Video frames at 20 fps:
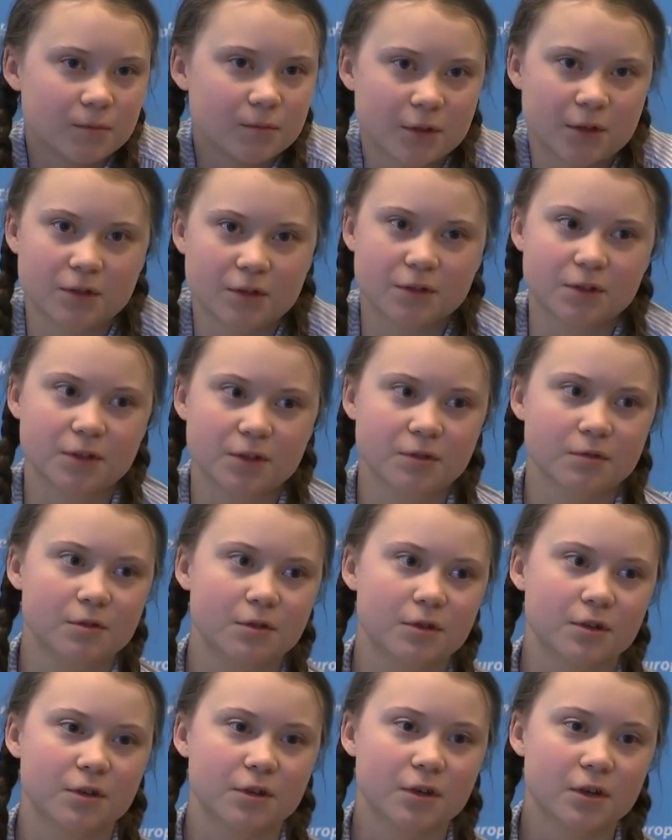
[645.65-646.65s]
because
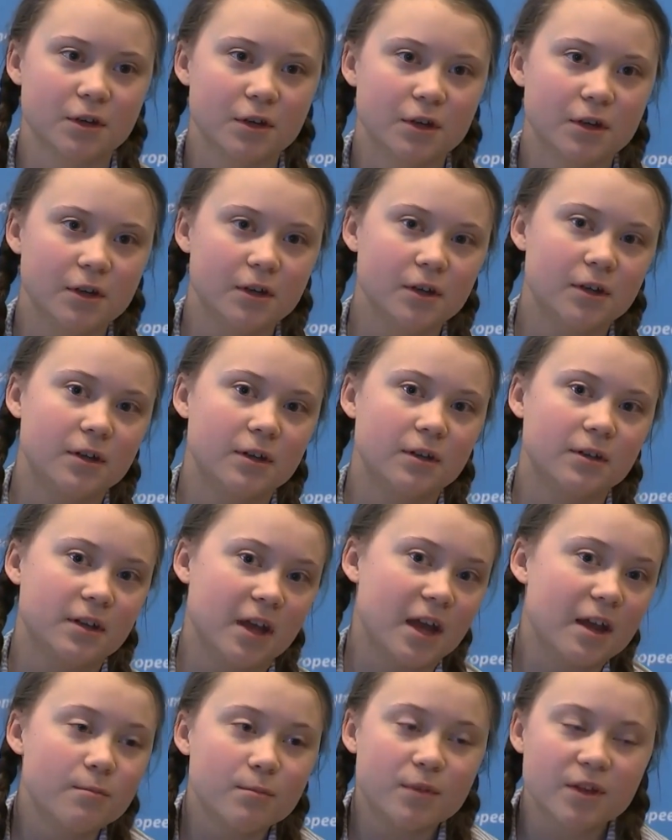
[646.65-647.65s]
talk
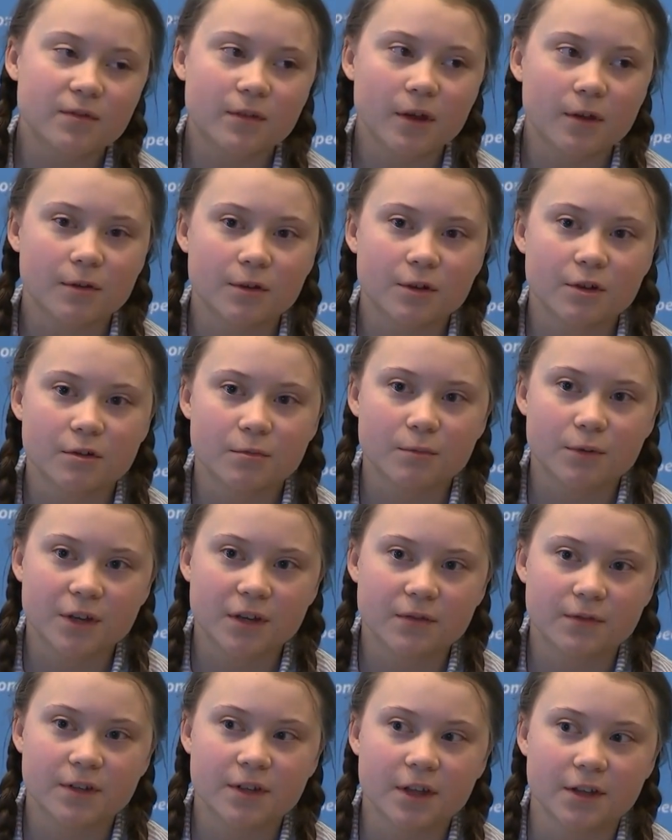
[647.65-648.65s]
can be very good,
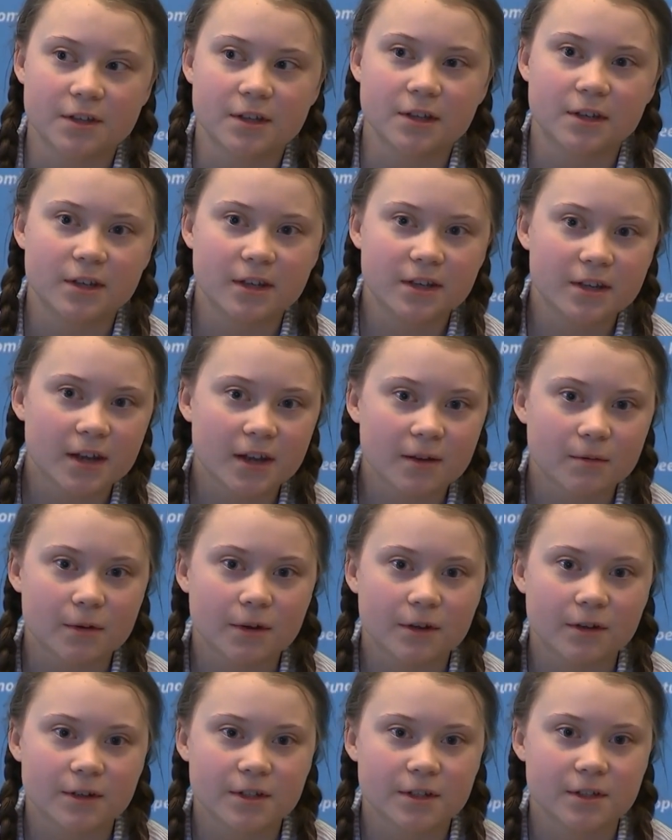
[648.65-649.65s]
but if it doesn't lead
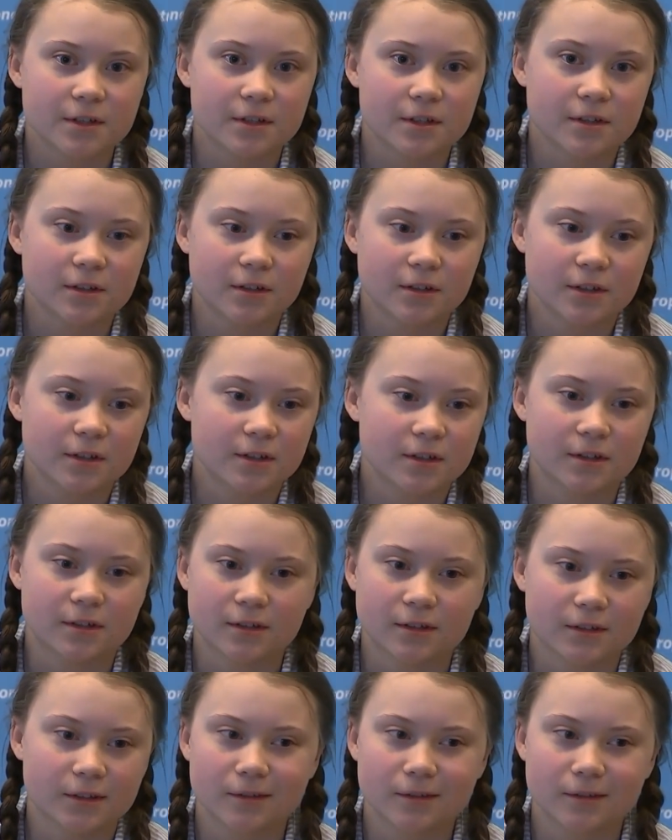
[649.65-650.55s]
anywhere, it's not